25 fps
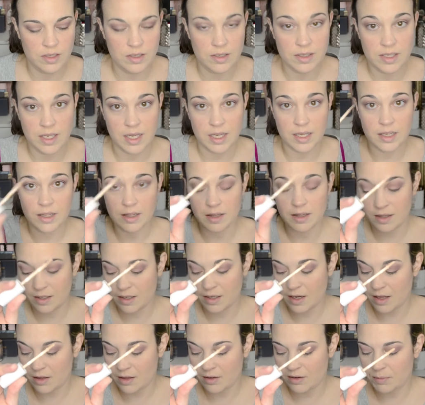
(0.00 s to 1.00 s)
take the
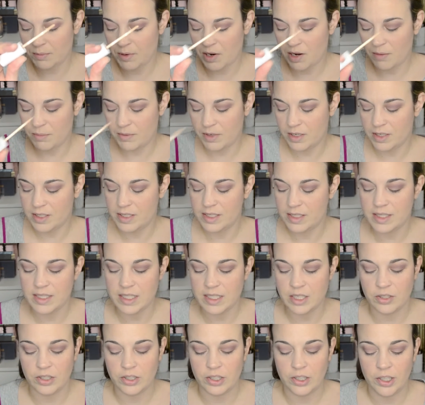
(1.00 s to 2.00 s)
Colourpop
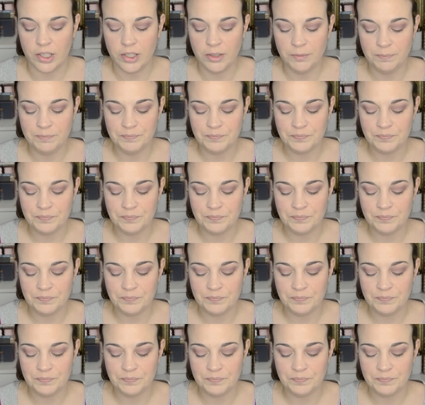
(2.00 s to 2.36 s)
concealer,